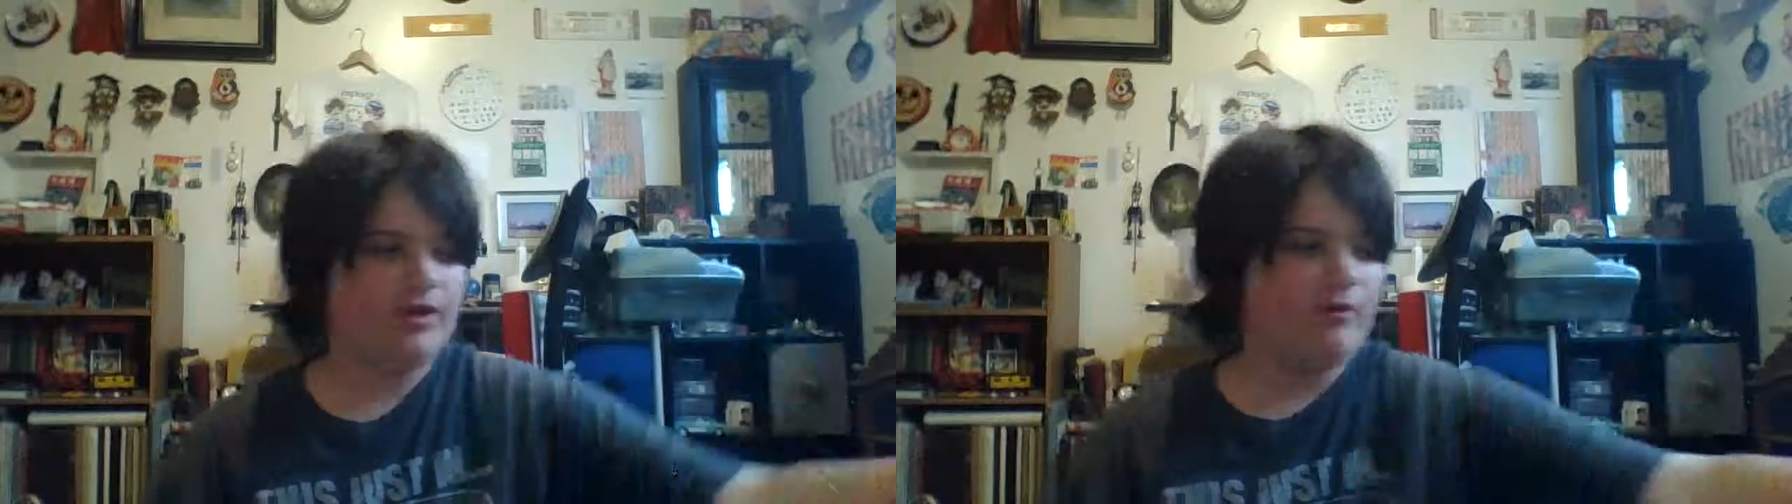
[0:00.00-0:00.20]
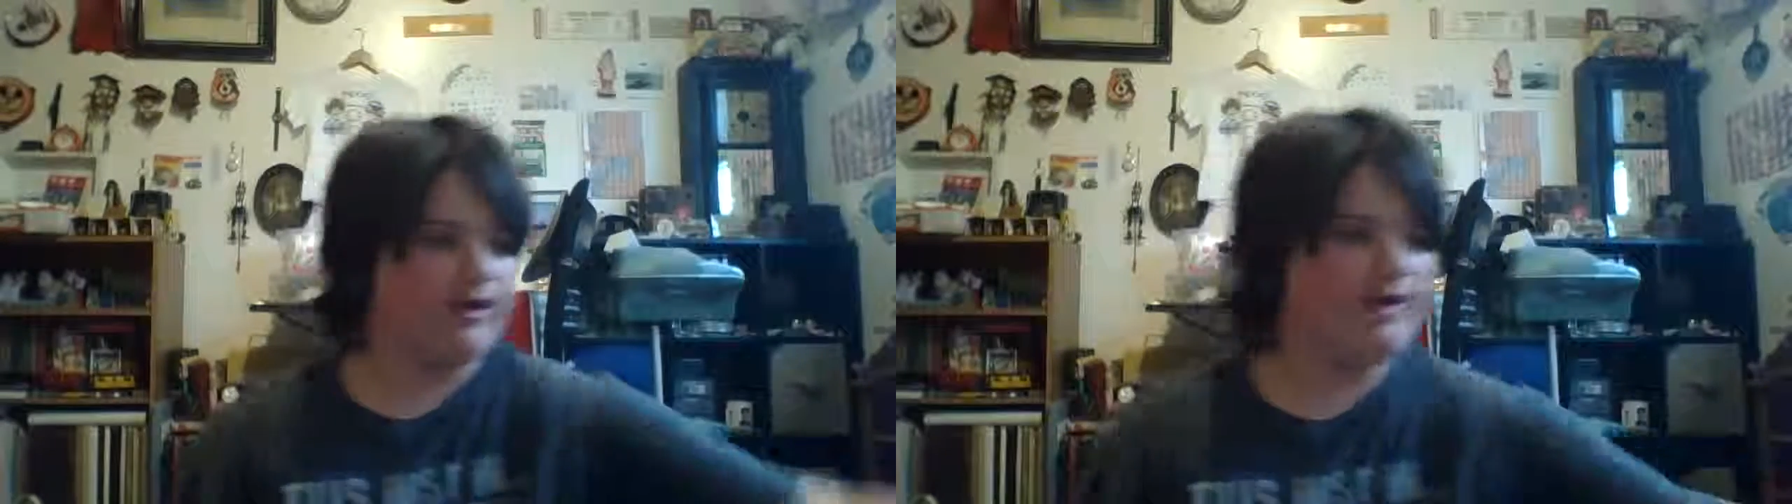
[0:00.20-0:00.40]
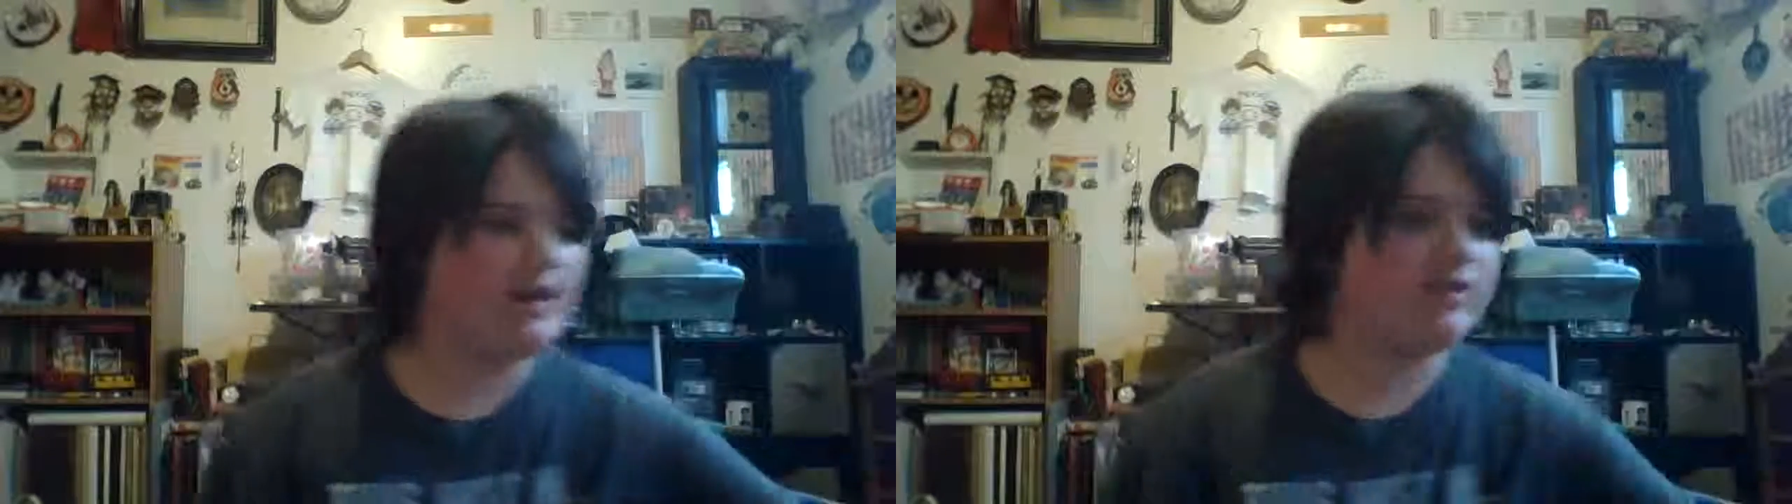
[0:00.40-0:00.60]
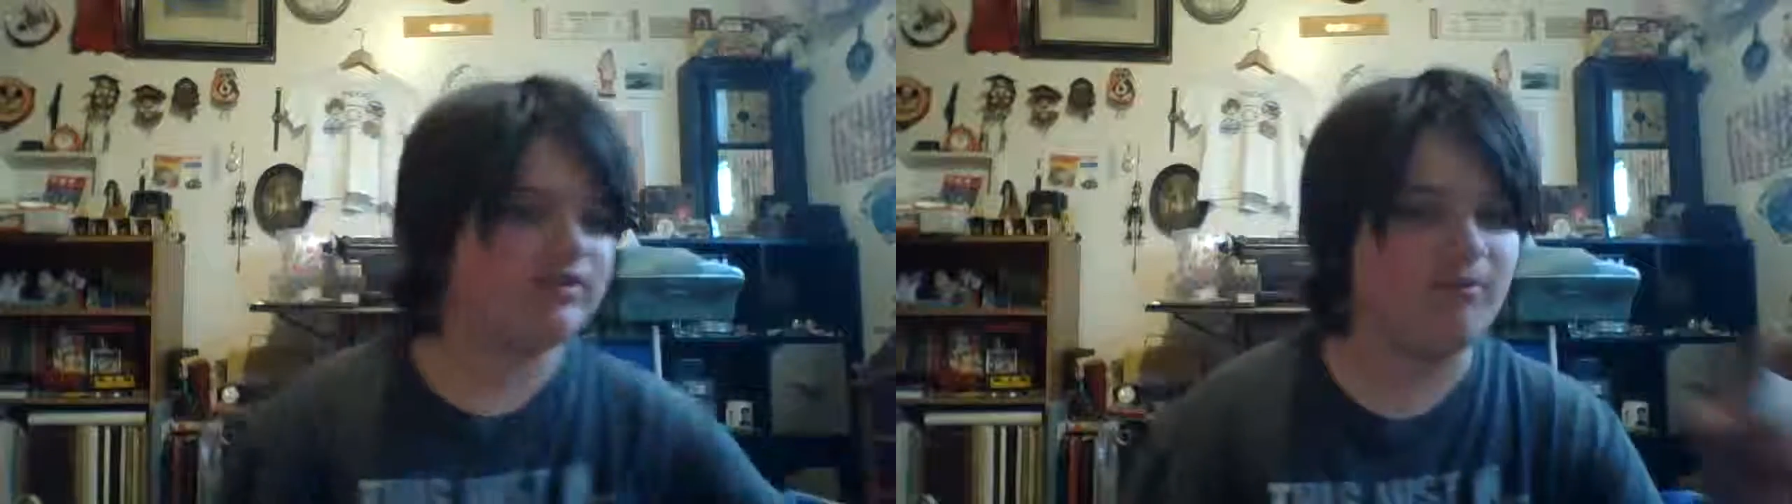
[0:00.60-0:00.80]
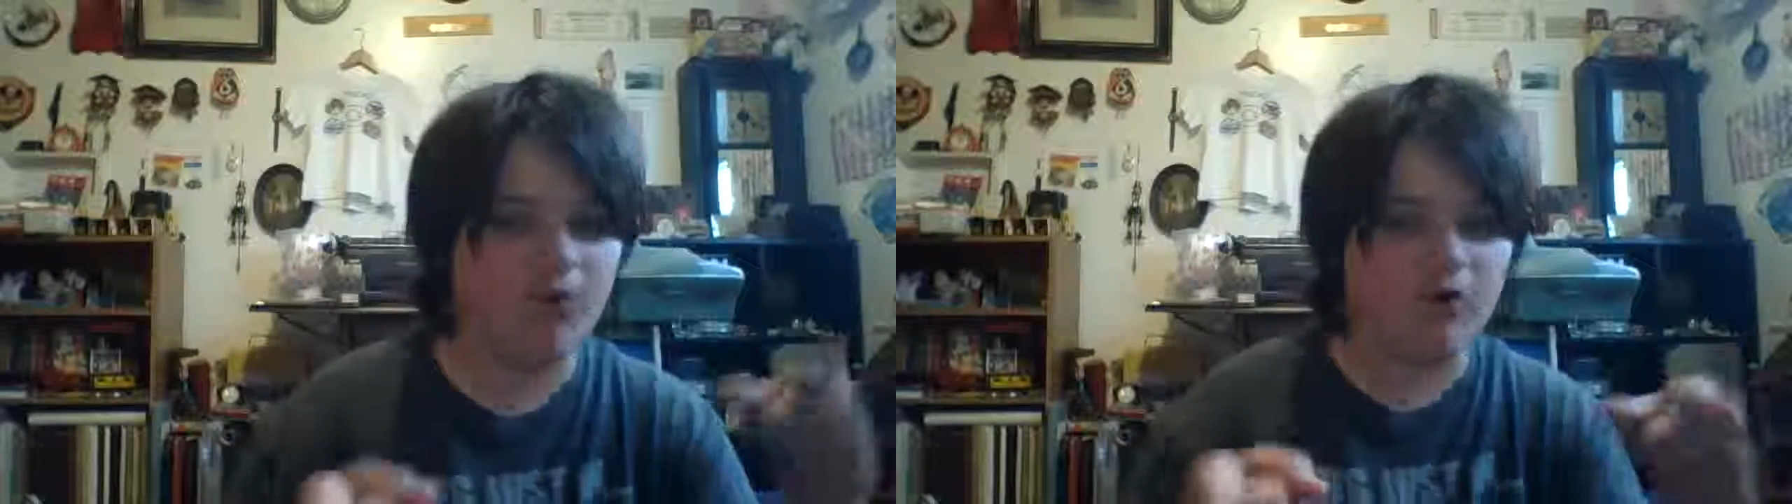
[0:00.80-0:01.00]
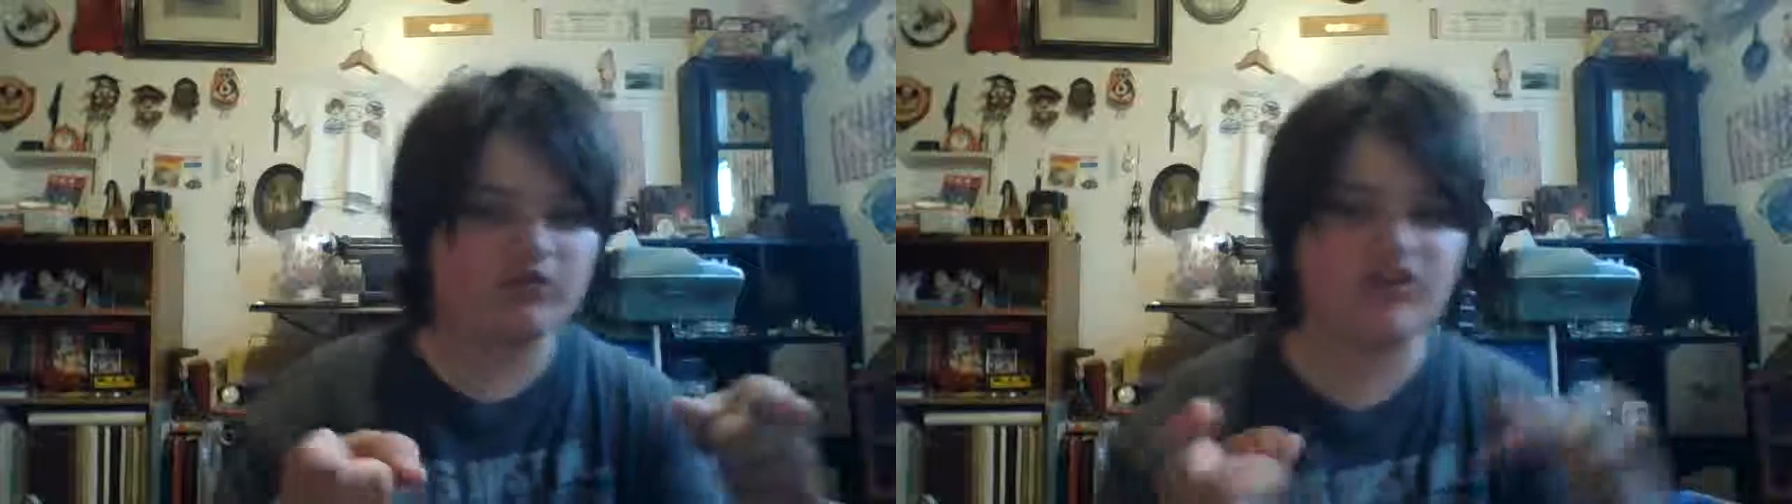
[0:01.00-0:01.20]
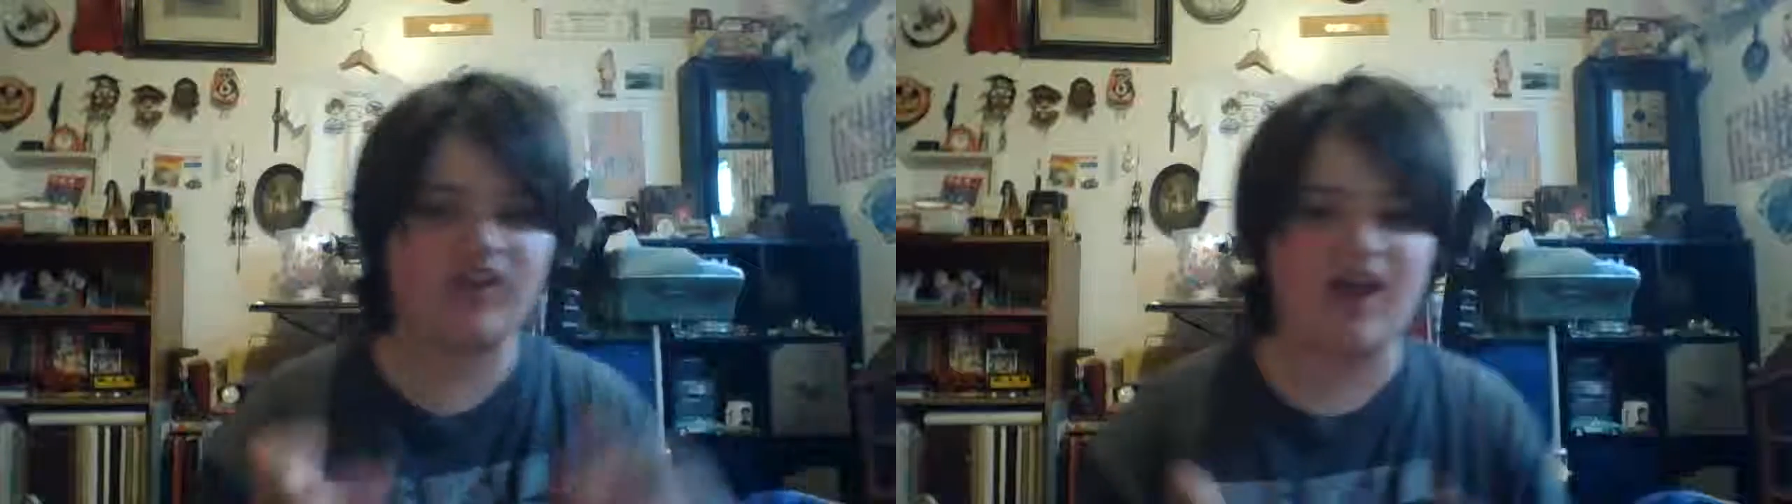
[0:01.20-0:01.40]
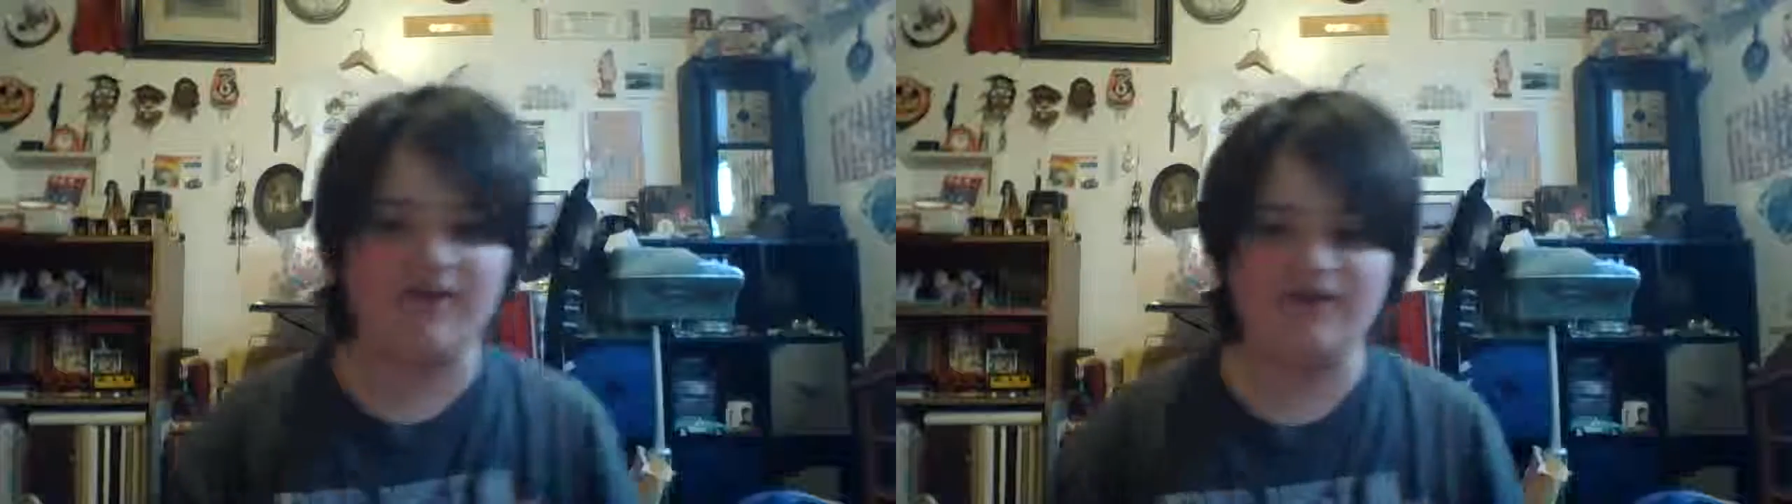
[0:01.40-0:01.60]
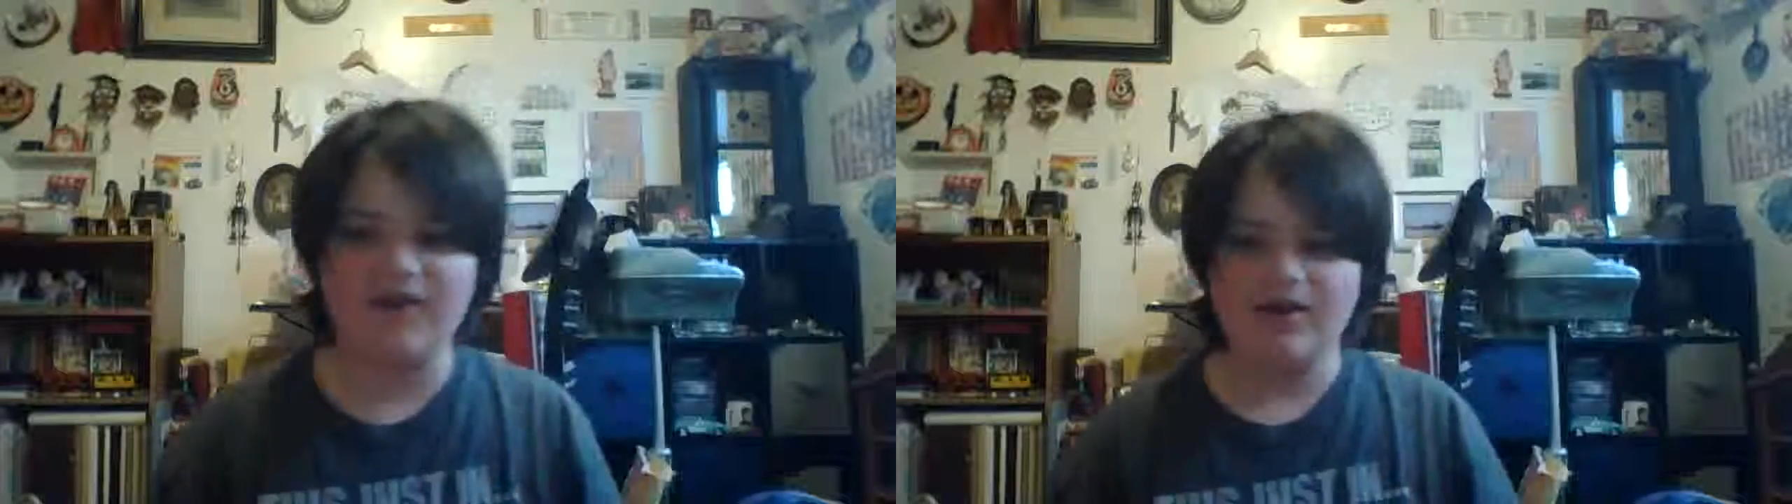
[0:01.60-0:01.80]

We're going to make some more stuff